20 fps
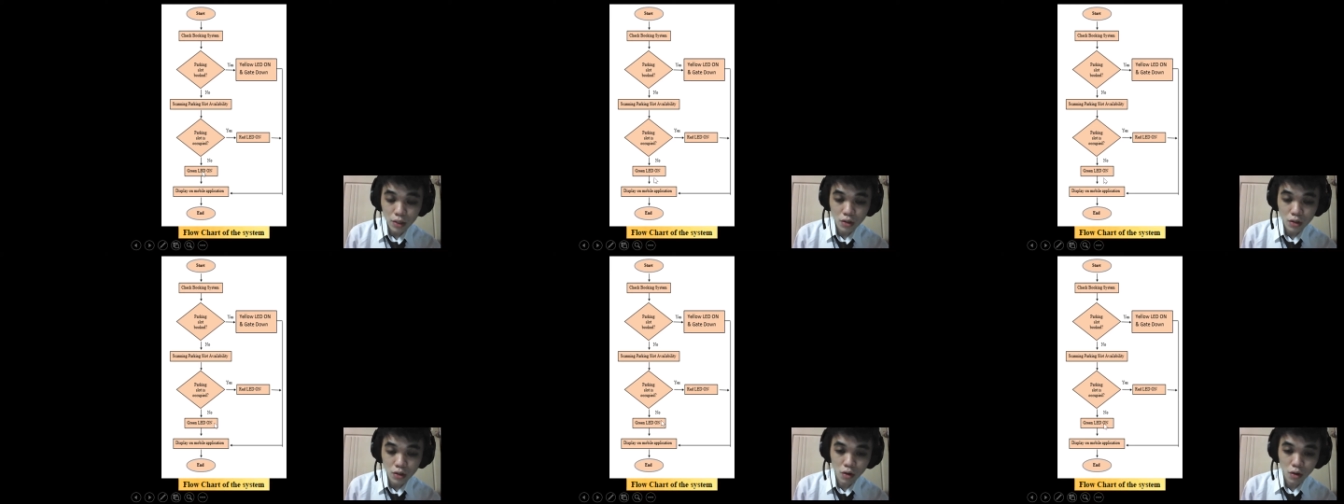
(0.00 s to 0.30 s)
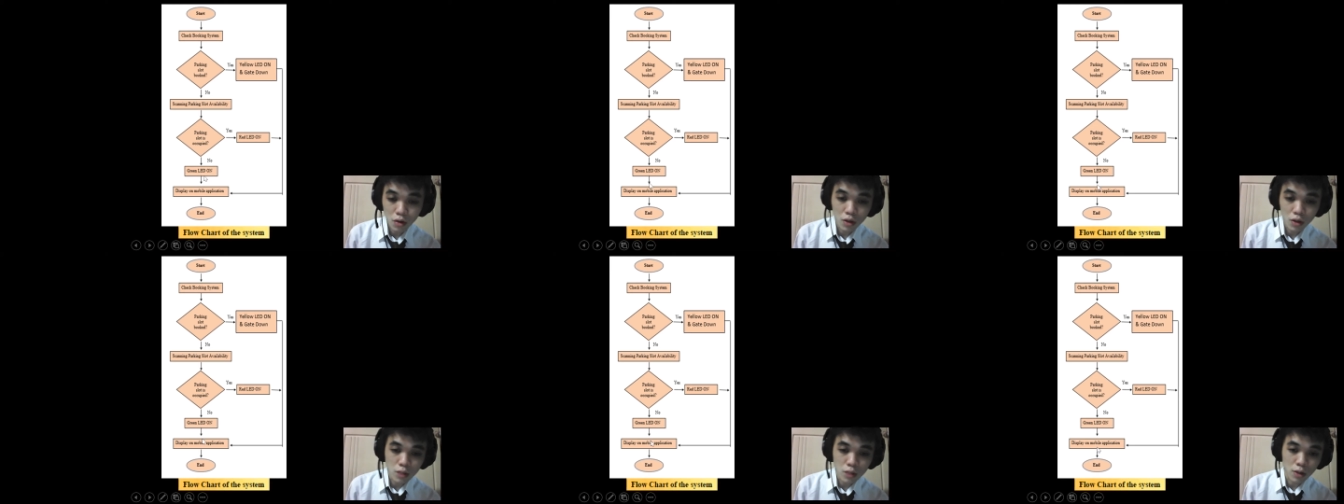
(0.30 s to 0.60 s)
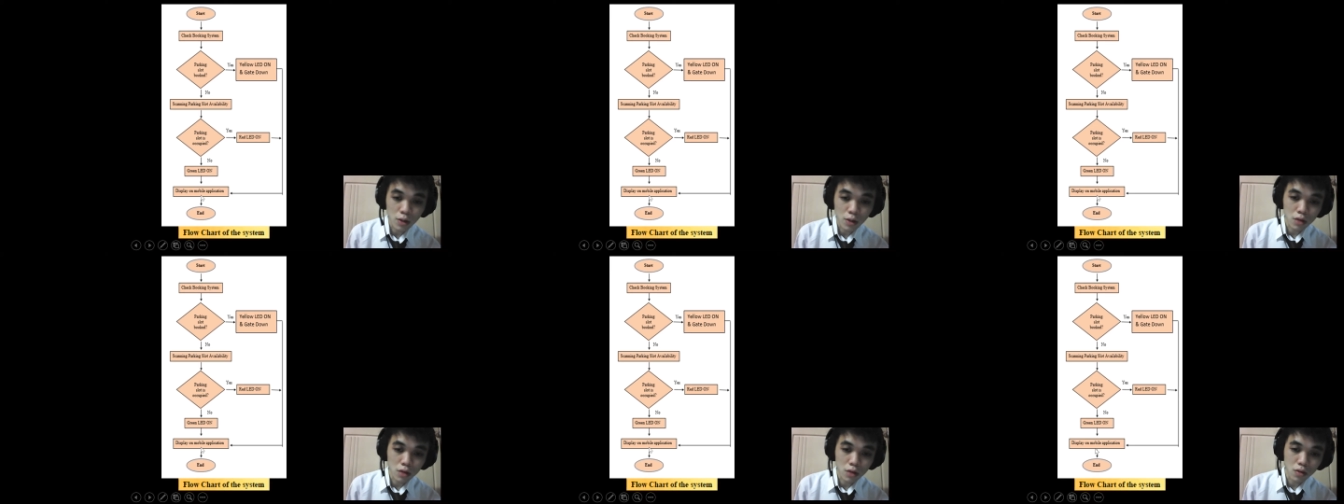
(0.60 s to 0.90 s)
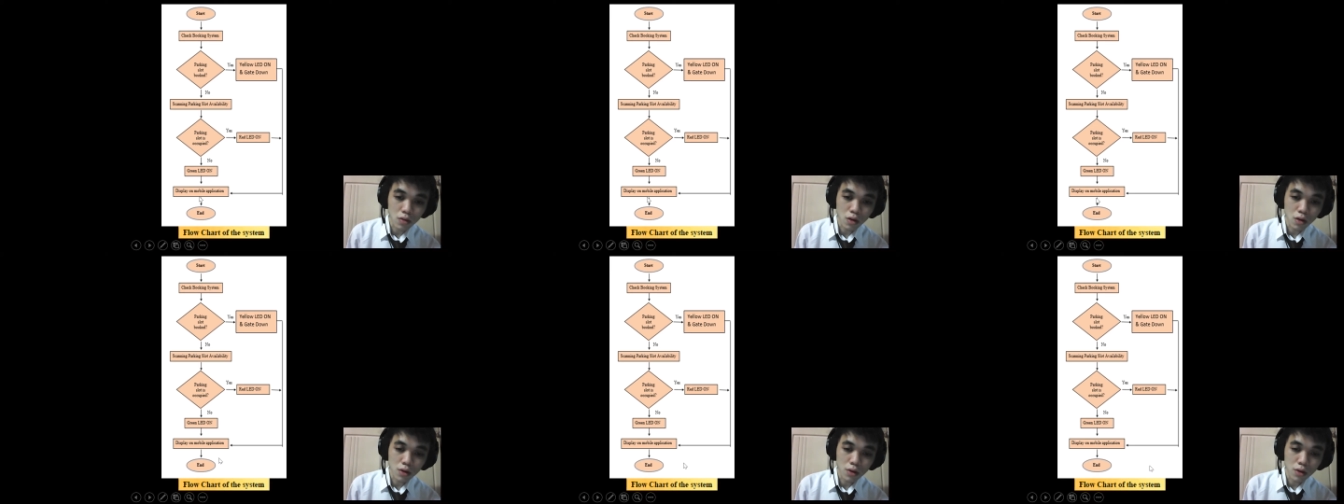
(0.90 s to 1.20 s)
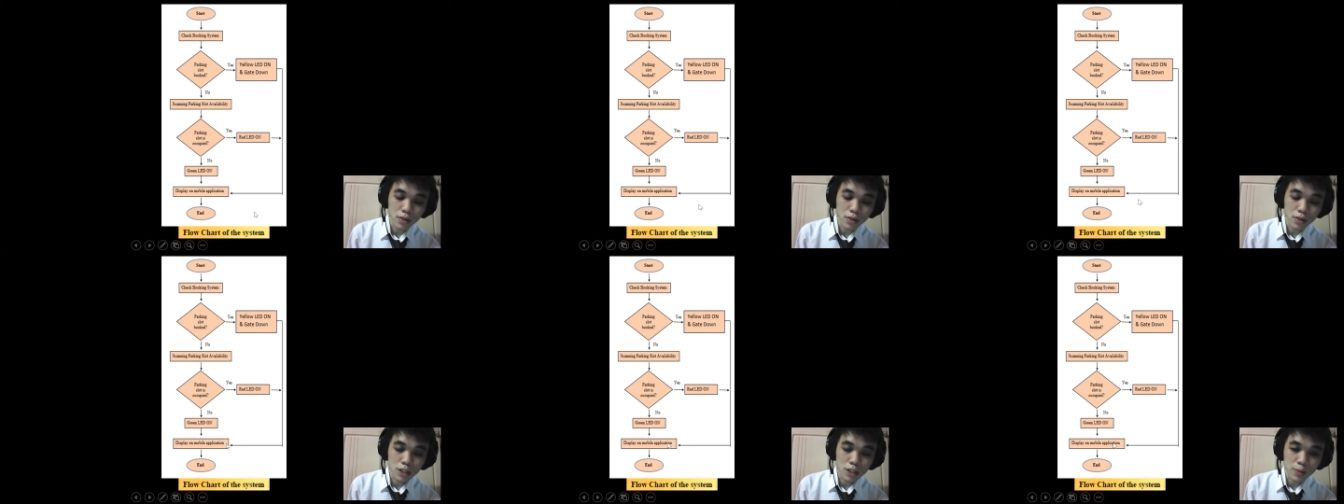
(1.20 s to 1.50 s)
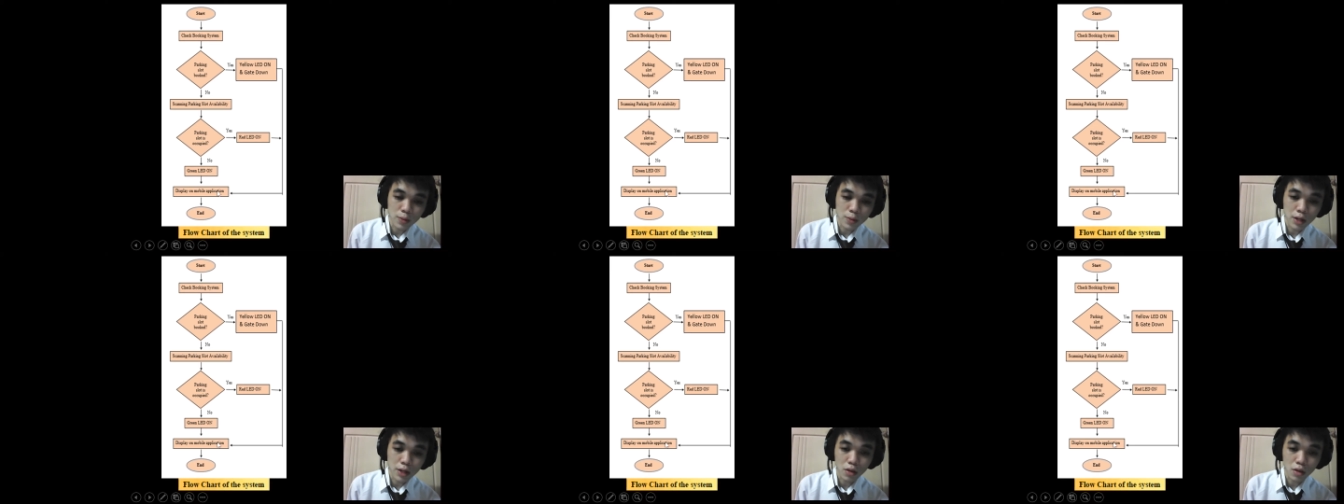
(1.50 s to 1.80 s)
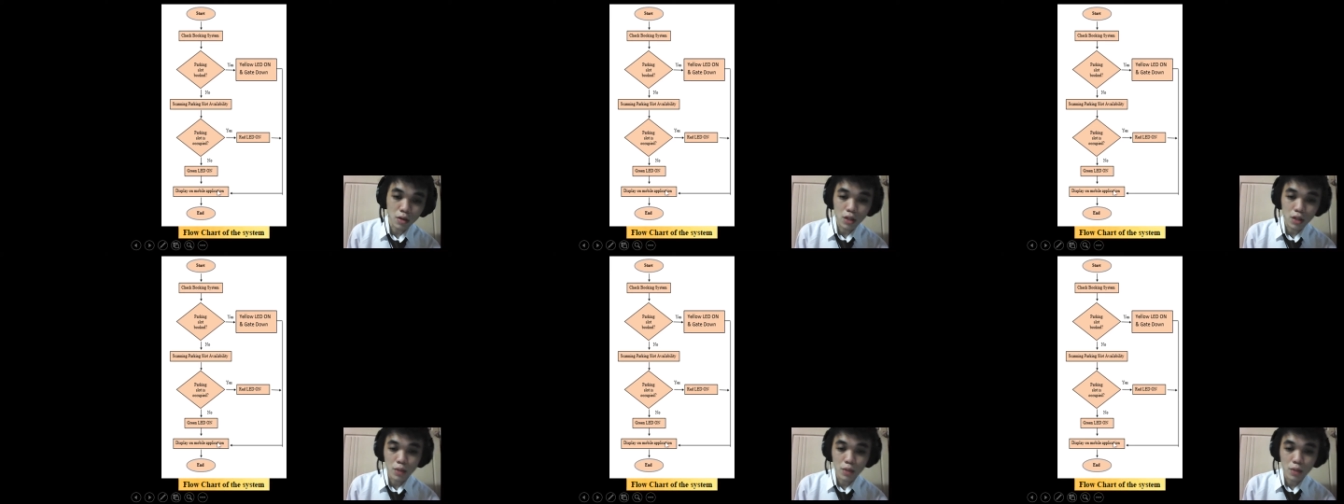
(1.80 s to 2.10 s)
So all this will display
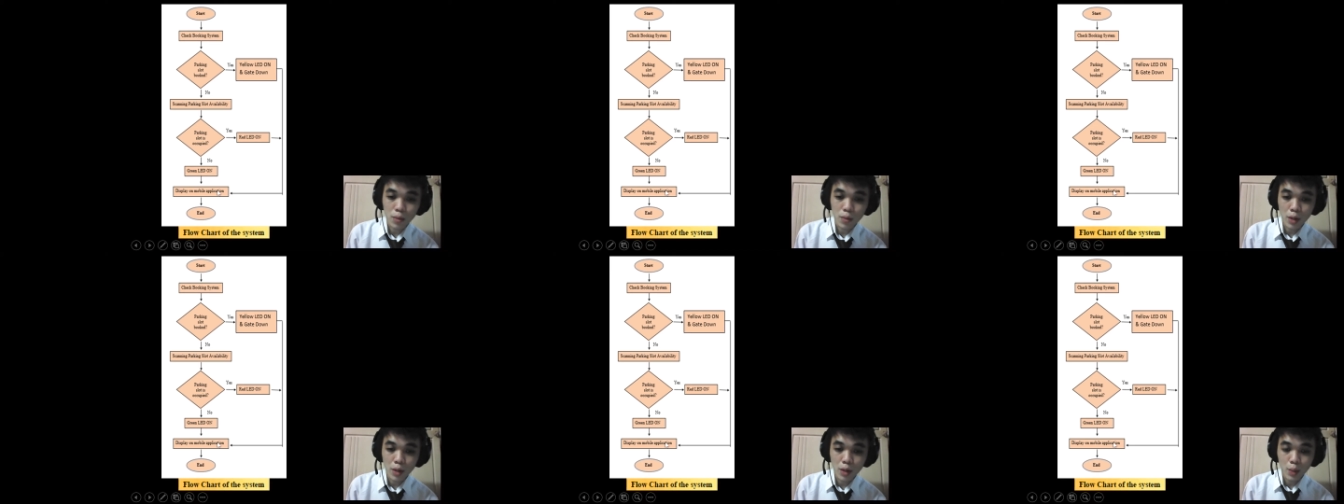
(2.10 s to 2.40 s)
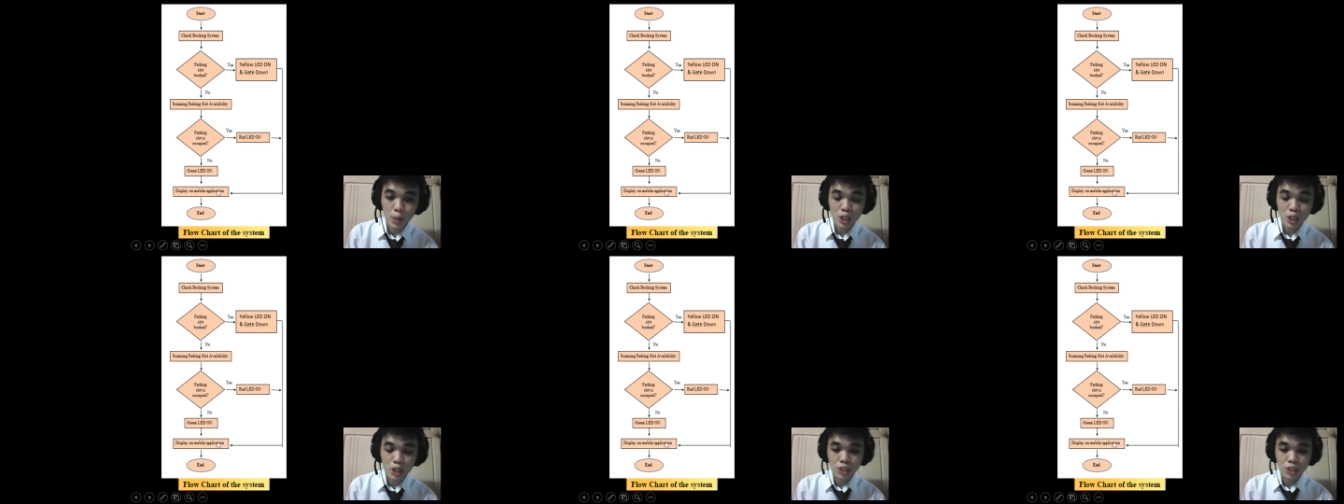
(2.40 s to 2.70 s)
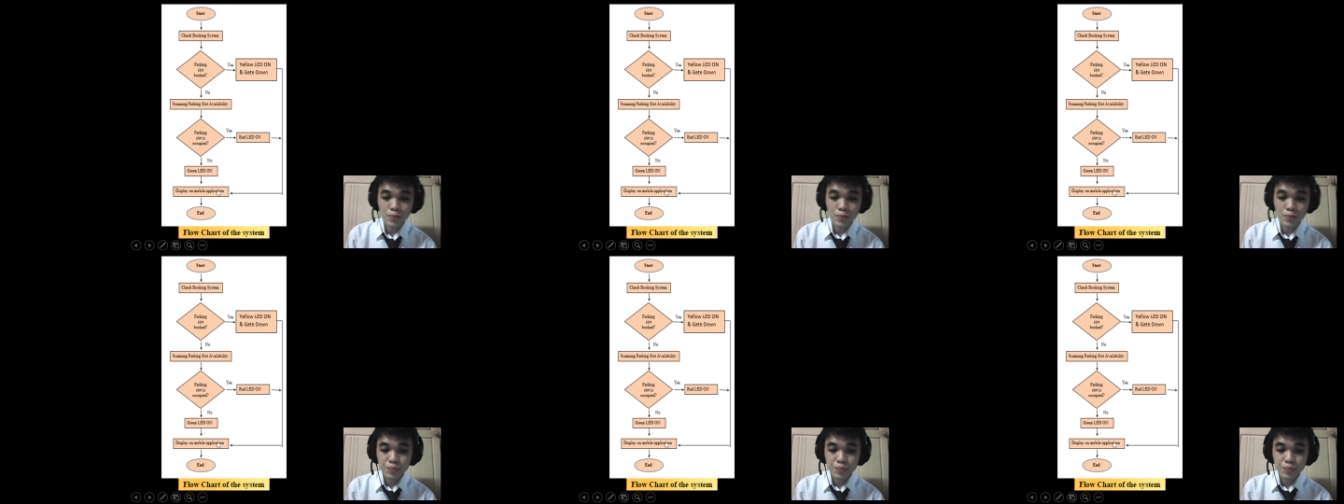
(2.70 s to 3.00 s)
on the mobile application.